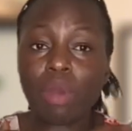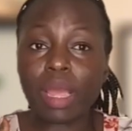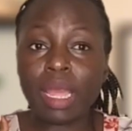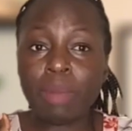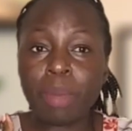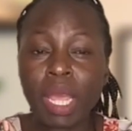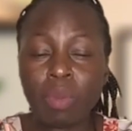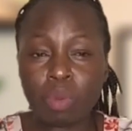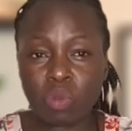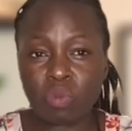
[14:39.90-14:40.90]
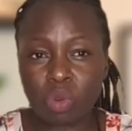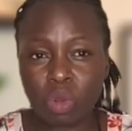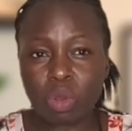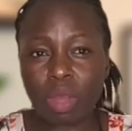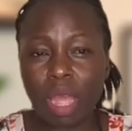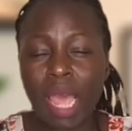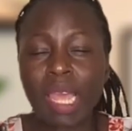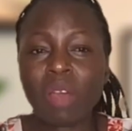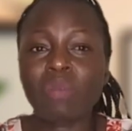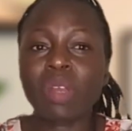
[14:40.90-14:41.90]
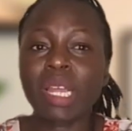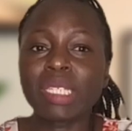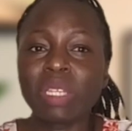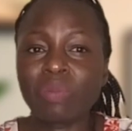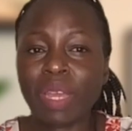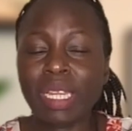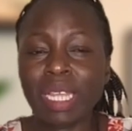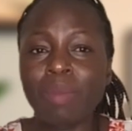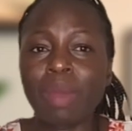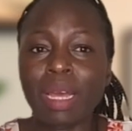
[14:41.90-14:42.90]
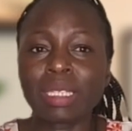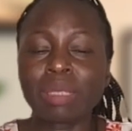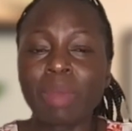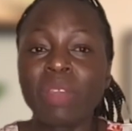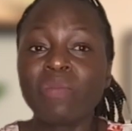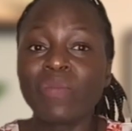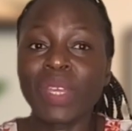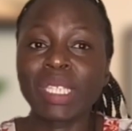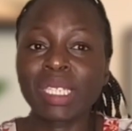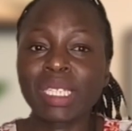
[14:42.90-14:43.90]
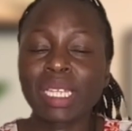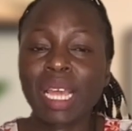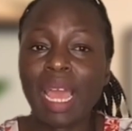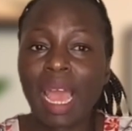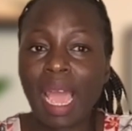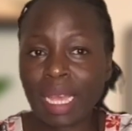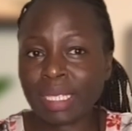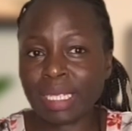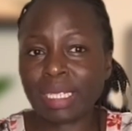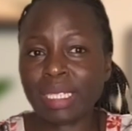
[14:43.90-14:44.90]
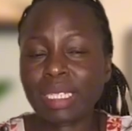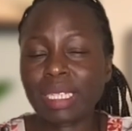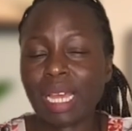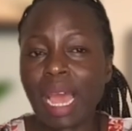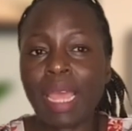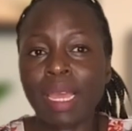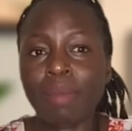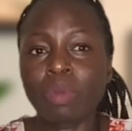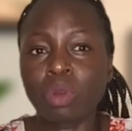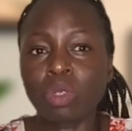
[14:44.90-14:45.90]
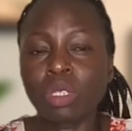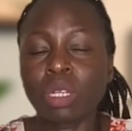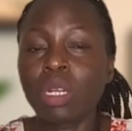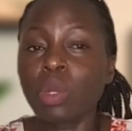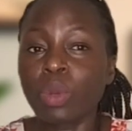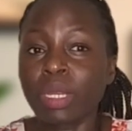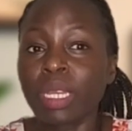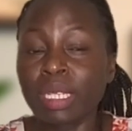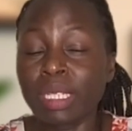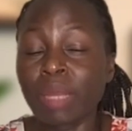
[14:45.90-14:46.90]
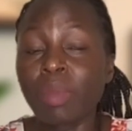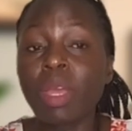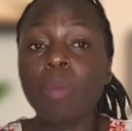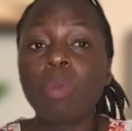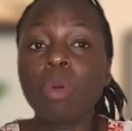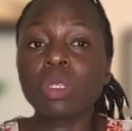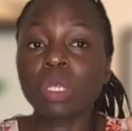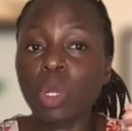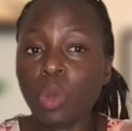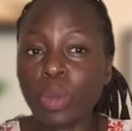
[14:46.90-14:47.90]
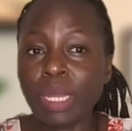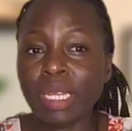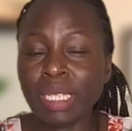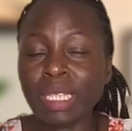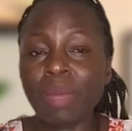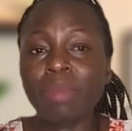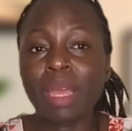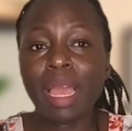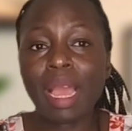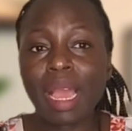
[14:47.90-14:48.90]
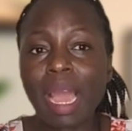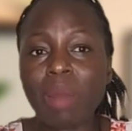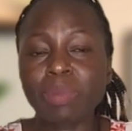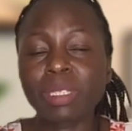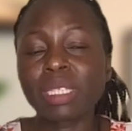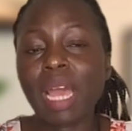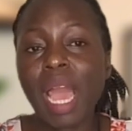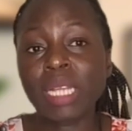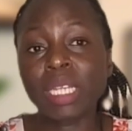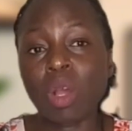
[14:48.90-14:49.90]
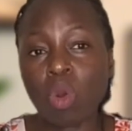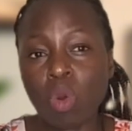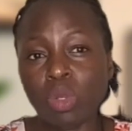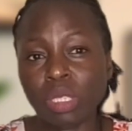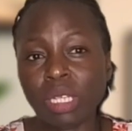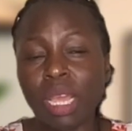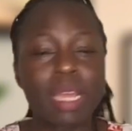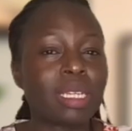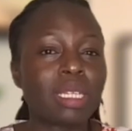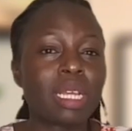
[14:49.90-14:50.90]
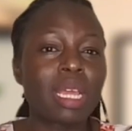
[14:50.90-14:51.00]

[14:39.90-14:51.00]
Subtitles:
in my portfolio, I have classified them as my fixed assets. I am not liquidating them, because liquidating them comes at a cost. And